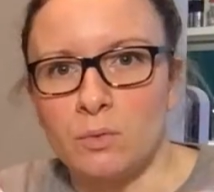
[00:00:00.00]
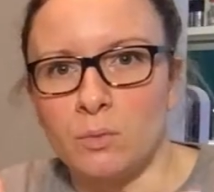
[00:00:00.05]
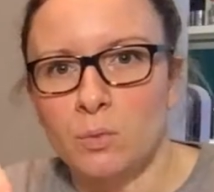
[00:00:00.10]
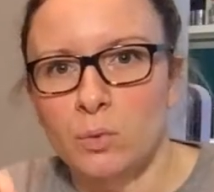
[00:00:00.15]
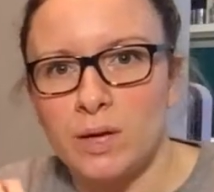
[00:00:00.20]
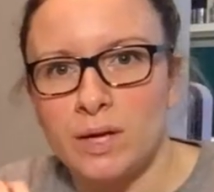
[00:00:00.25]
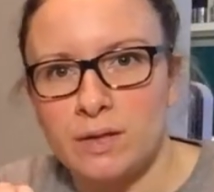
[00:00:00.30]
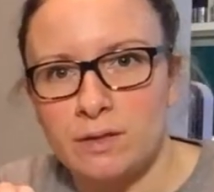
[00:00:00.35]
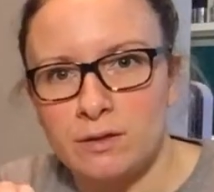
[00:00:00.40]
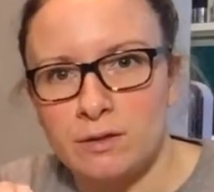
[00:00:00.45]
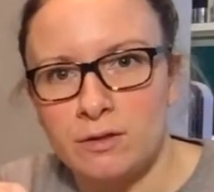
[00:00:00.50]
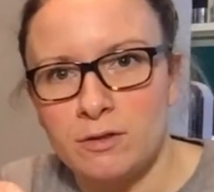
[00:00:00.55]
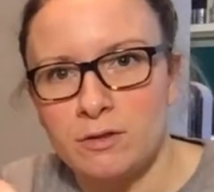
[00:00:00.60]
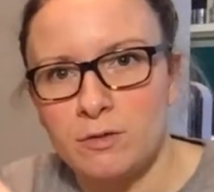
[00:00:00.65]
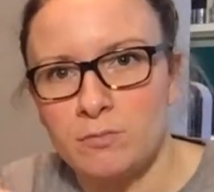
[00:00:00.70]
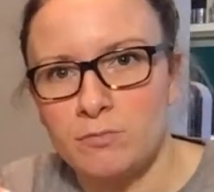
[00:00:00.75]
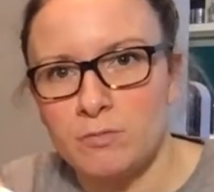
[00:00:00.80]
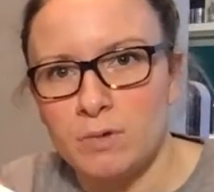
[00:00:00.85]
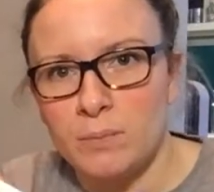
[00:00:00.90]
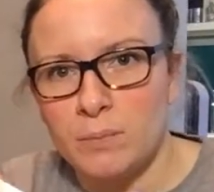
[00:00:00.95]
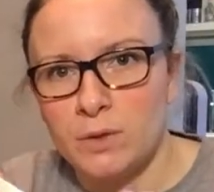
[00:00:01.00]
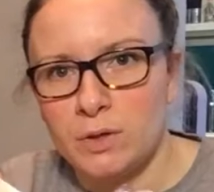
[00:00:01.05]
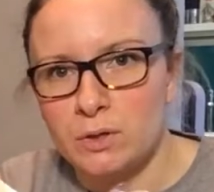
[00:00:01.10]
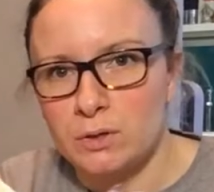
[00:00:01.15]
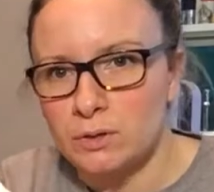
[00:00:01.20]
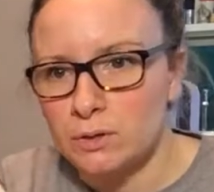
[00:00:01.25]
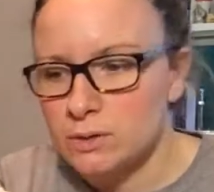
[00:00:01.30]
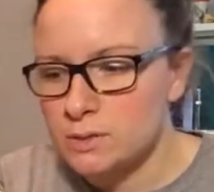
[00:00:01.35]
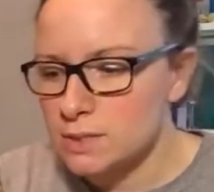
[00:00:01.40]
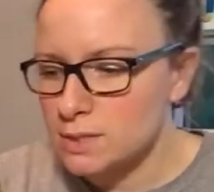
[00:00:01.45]
width ribbon
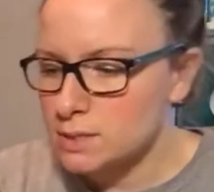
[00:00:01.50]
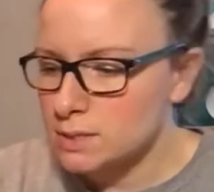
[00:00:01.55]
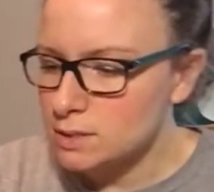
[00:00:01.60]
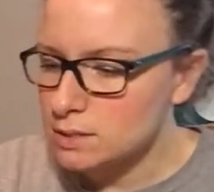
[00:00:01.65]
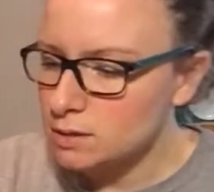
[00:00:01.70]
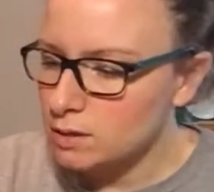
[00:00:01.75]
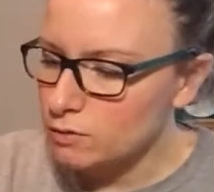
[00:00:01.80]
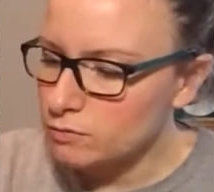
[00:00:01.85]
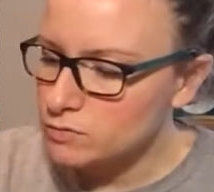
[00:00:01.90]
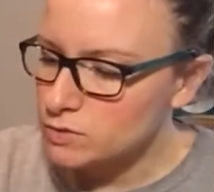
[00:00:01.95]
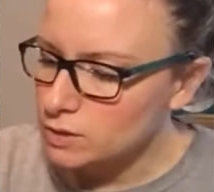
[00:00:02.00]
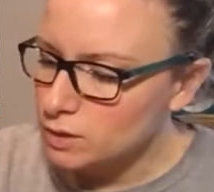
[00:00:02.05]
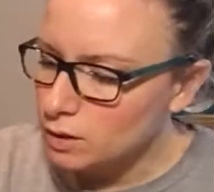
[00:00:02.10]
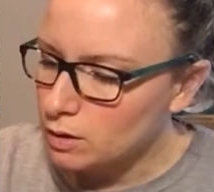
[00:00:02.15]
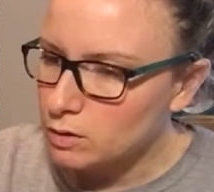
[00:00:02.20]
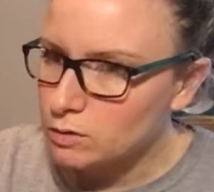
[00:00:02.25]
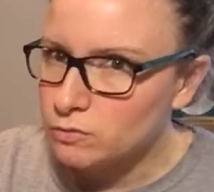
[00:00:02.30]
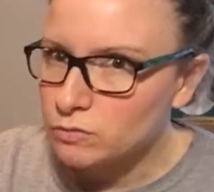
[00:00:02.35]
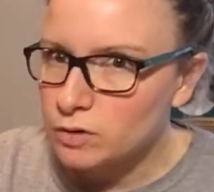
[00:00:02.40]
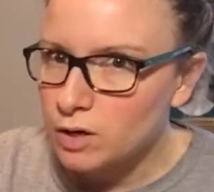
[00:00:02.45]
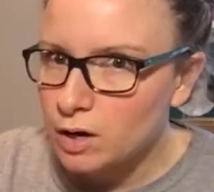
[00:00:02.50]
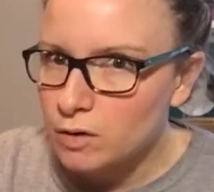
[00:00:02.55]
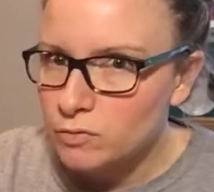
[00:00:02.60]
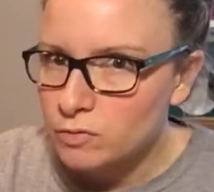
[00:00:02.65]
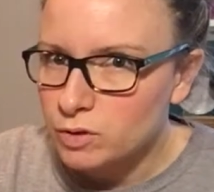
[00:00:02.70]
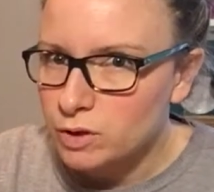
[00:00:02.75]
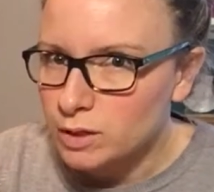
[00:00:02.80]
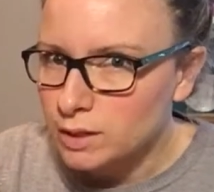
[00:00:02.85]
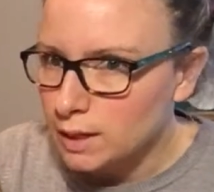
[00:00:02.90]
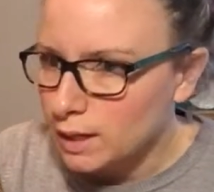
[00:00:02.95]
because it's enough to kind of cover
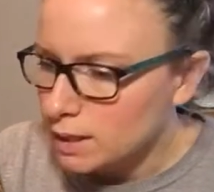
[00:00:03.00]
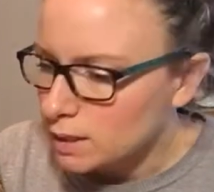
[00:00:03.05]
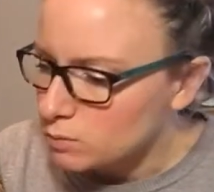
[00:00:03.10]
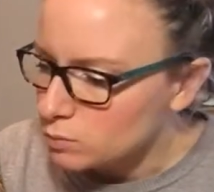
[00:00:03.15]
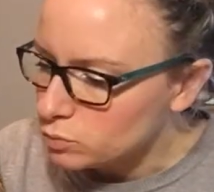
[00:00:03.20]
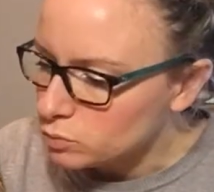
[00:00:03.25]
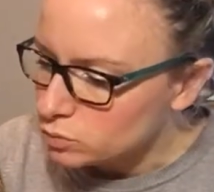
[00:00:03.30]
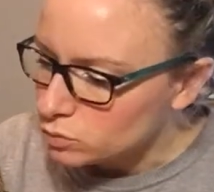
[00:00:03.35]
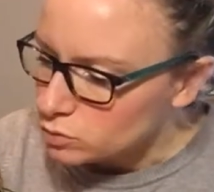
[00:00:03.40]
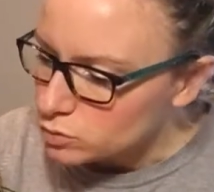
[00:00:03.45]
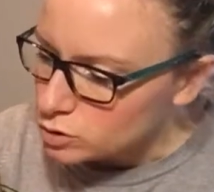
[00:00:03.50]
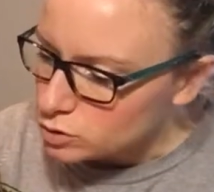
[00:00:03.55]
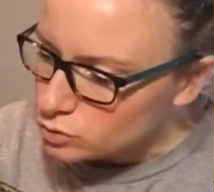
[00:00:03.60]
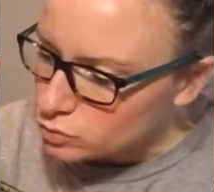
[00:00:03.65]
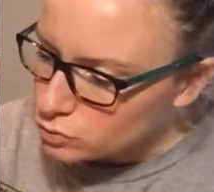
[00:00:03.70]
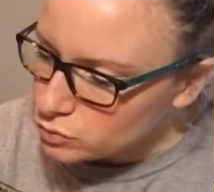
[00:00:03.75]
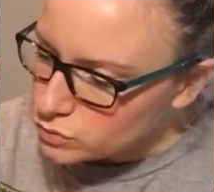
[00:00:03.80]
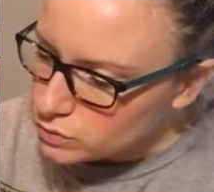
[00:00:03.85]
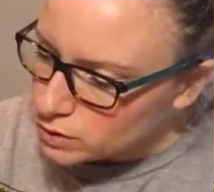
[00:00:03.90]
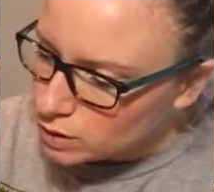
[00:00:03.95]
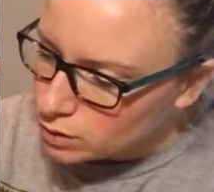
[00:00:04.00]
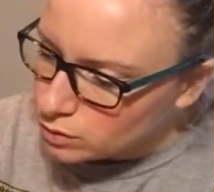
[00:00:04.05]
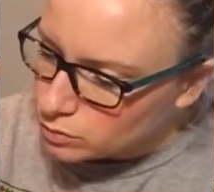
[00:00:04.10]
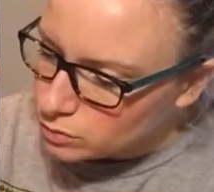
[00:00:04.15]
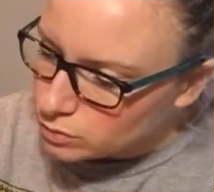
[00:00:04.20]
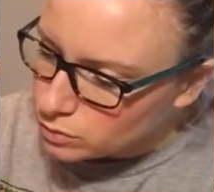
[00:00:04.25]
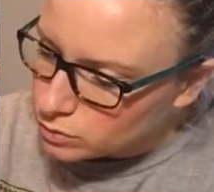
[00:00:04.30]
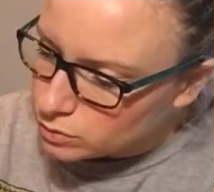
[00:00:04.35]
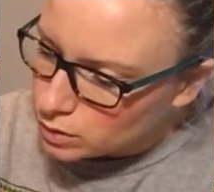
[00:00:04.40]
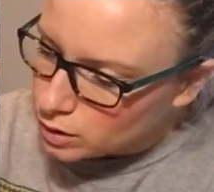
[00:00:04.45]
the cake board and also
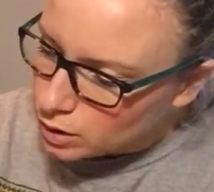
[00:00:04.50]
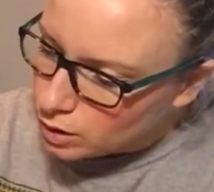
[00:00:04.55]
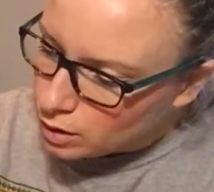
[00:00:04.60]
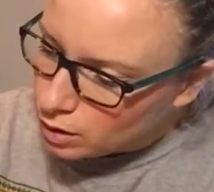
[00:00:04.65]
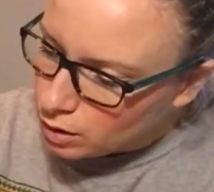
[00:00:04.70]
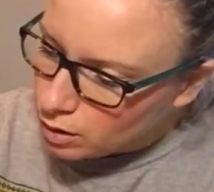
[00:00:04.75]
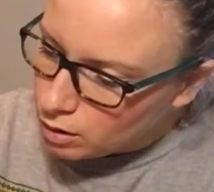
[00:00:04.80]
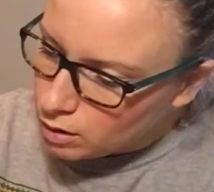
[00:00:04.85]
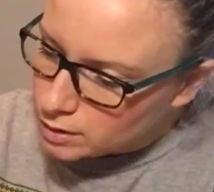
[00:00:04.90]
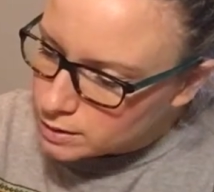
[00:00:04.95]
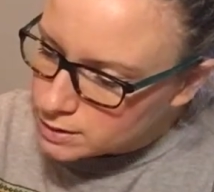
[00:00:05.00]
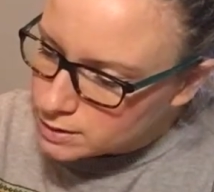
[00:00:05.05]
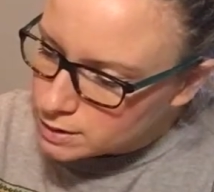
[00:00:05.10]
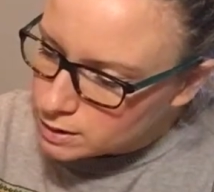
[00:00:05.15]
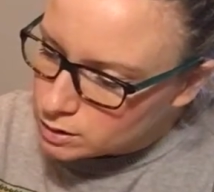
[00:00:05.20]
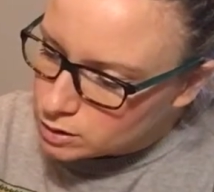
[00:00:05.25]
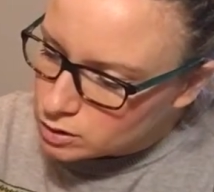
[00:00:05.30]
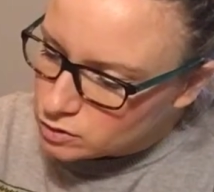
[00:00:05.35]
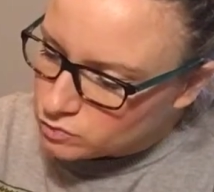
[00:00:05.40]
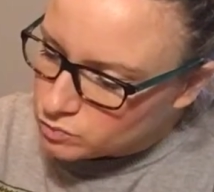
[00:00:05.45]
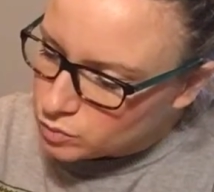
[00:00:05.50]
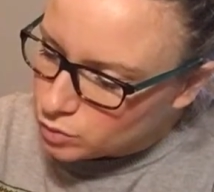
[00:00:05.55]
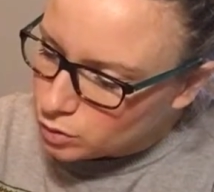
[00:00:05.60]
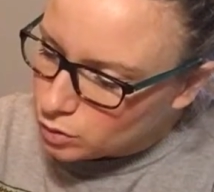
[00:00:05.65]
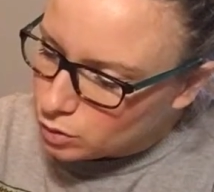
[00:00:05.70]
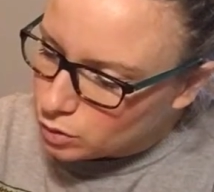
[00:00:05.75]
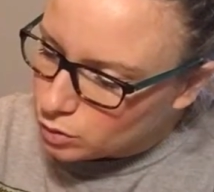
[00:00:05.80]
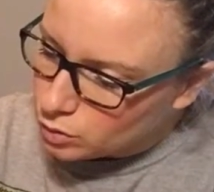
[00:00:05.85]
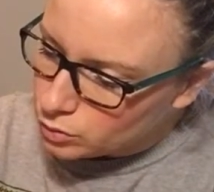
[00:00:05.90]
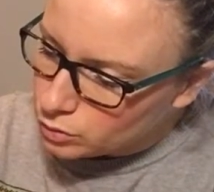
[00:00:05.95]
the icing that you've put
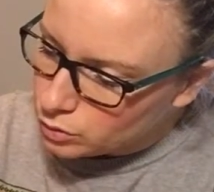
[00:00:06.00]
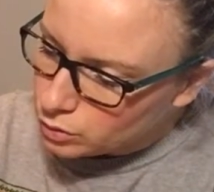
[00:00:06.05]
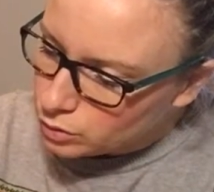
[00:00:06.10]
on.